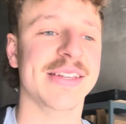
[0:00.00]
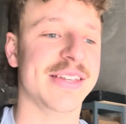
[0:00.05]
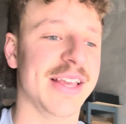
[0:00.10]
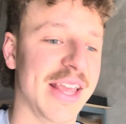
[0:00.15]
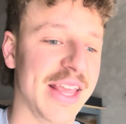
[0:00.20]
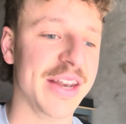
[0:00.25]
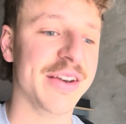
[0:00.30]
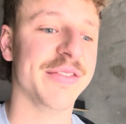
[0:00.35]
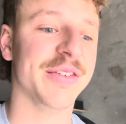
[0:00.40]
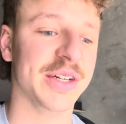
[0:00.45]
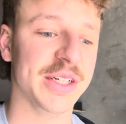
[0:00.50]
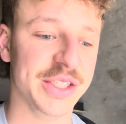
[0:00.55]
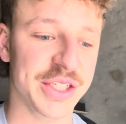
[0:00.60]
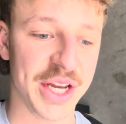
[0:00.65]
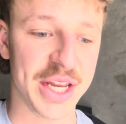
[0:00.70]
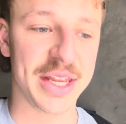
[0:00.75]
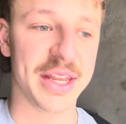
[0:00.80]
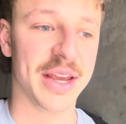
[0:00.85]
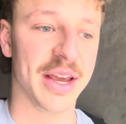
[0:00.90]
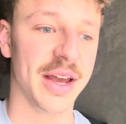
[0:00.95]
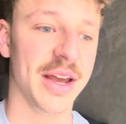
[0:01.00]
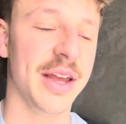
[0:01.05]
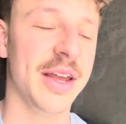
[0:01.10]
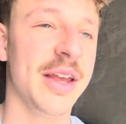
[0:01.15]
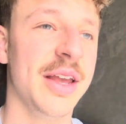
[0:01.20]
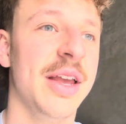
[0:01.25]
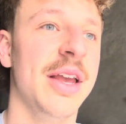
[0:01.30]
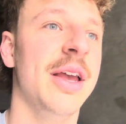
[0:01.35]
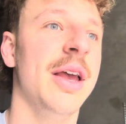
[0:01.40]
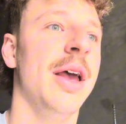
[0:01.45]
in Virginia
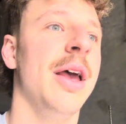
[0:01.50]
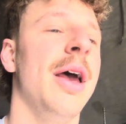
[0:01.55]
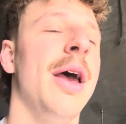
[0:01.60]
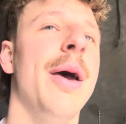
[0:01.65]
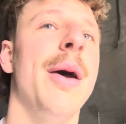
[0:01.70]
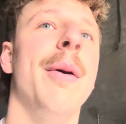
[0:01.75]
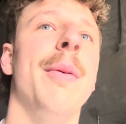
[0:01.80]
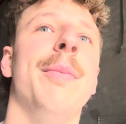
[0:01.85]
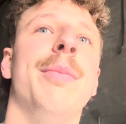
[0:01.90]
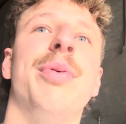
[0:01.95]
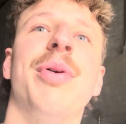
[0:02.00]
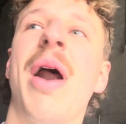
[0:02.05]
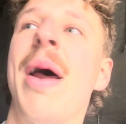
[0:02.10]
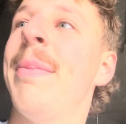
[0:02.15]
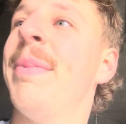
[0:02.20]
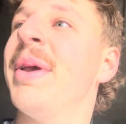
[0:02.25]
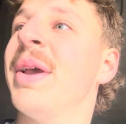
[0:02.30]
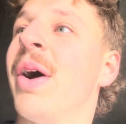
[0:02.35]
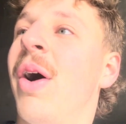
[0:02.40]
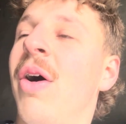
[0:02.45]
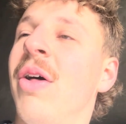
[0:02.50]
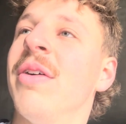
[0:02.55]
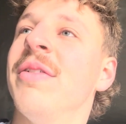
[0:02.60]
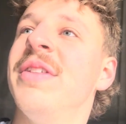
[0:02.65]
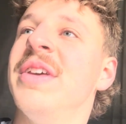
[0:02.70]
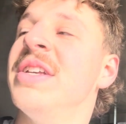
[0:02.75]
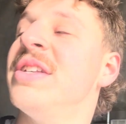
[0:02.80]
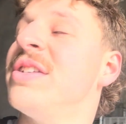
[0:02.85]
prepping all of these